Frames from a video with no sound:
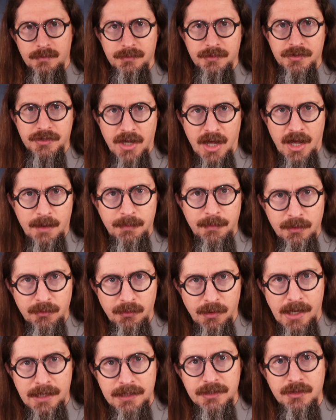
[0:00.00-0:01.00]
stop
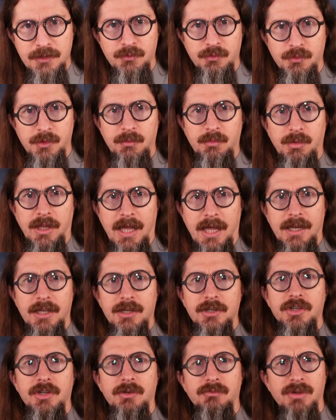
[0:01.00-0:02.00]
and rest and
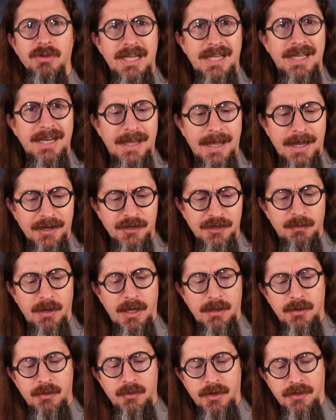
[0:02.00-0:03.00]
replenish and reconnect
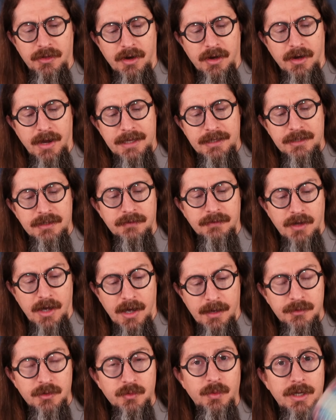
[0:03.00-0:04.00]
maybe with our Ace of
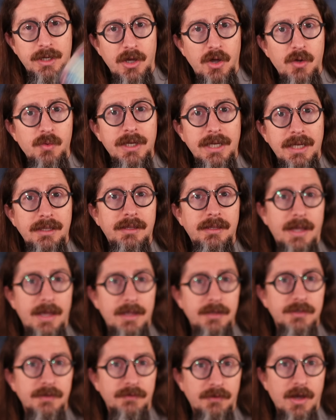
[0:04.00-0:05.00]
Cups. We know we need the
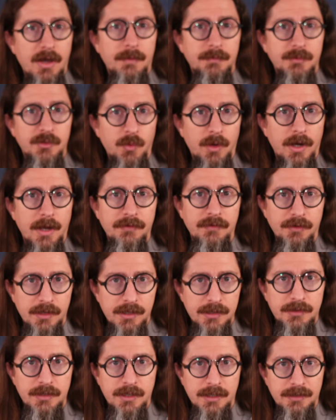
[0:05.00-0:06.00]
Ace of Cups, whatever
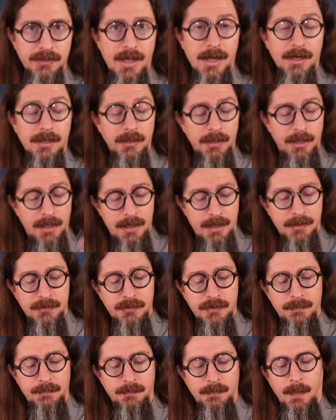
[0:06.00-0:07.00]
this exactly
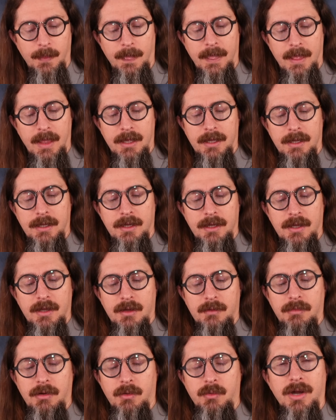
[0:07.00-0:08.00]
is.
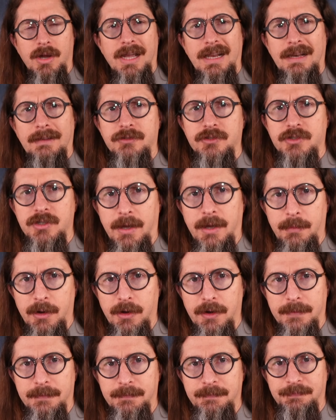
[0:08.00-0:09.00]
But we're kind of
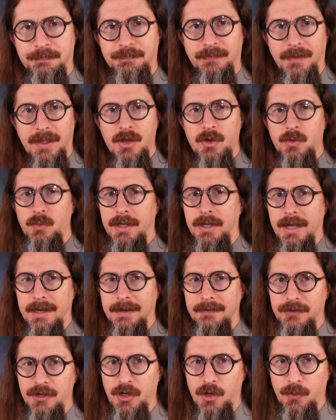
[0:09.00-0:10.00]
stubborn. We
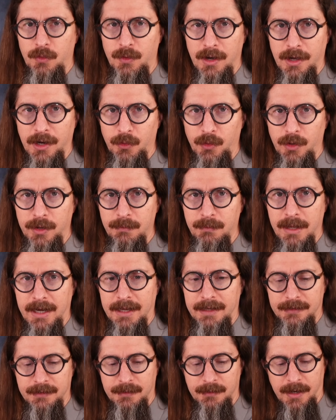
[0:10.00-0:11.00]
kind of don't want to admit
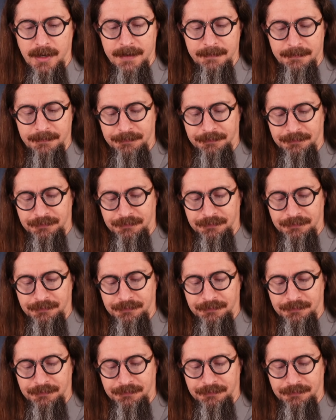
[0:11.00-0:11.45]
it, right?